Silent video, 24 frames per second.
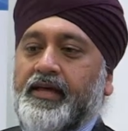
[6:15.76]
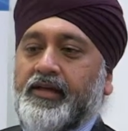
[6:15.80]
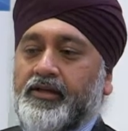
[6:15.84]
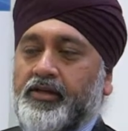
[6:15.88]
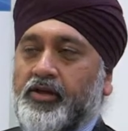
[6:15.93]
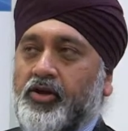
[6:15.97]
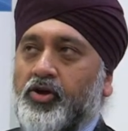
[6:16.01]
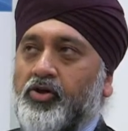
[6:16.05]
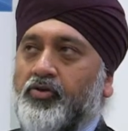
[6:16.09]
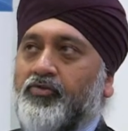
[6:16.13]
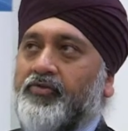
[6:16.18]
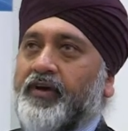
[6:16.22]

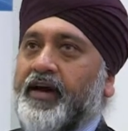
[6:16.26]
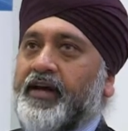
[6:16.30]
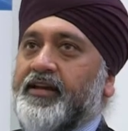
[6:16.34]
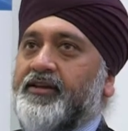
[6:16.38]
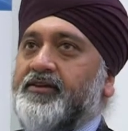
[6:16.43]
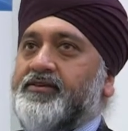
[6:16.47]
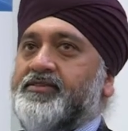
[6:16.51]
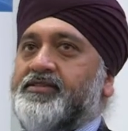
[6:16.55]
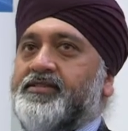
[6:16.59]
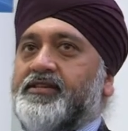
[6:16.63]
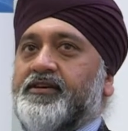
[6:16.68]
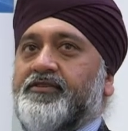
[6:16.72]
low
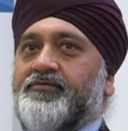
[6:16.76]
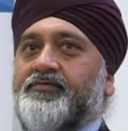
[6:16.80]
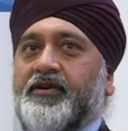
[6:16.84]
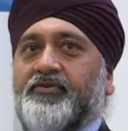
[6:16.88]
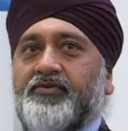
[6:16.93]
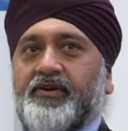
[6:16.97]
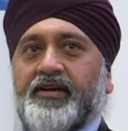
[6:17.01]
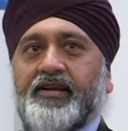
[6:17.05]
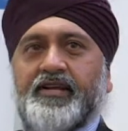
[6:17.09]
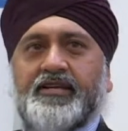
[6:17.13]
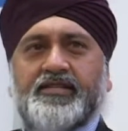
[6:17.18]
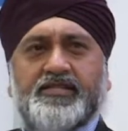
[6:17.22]
value stuff, but
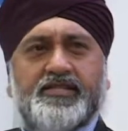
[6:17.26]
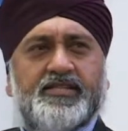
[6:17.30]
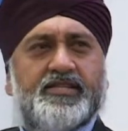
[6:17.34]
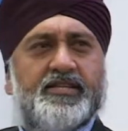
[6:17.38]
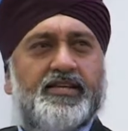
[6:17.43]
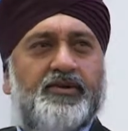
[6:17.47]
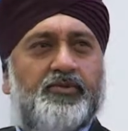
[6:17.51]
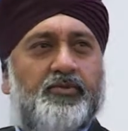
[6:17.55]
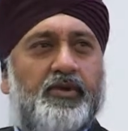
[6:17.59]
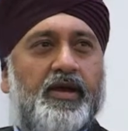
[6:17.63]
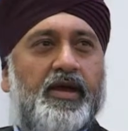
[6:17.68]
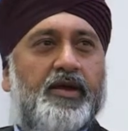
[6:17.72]
really
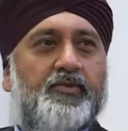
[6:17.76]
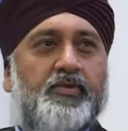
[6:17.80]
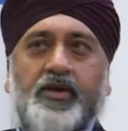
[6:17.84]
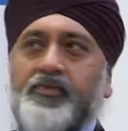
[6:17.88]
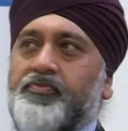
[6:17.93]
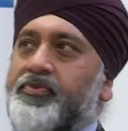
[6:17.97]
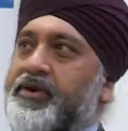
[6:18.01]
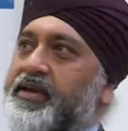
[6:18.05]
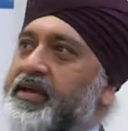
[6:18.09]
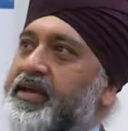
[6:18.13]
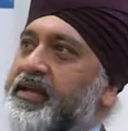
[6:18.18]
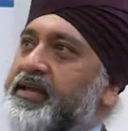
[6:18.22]
see where we
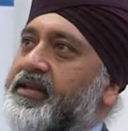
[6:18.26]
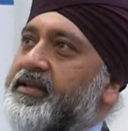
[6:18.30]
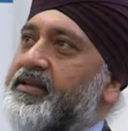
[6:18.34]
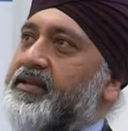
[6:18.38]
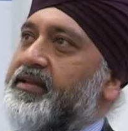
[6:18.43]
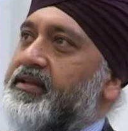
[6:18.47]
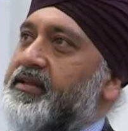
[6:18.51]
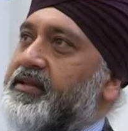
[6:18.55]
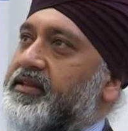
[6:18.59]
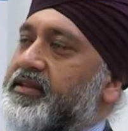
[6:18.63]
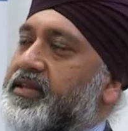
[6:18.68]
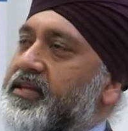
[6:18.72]
bring
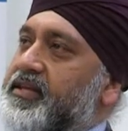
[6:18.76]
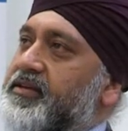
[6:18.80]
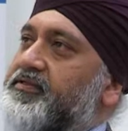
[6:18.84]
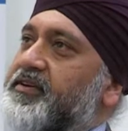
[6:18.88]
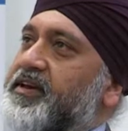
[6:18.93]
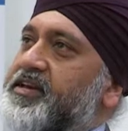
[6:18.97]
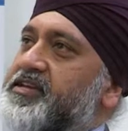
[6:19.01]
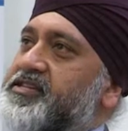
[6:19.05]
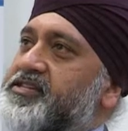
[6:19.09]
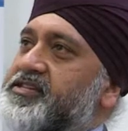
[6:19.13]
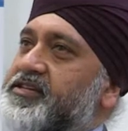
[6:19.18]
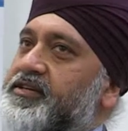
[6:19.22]
in the
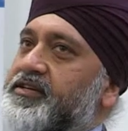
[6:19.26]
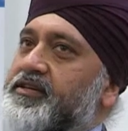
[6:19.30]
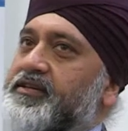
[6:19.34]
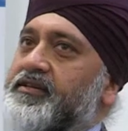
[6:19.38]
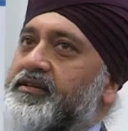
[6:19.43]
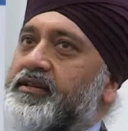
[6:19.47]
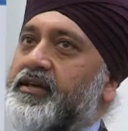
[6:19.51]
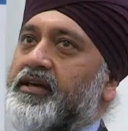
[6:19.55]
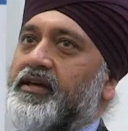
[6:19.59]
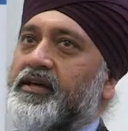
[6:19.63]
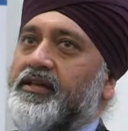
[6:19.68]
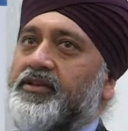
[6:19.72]
innovation,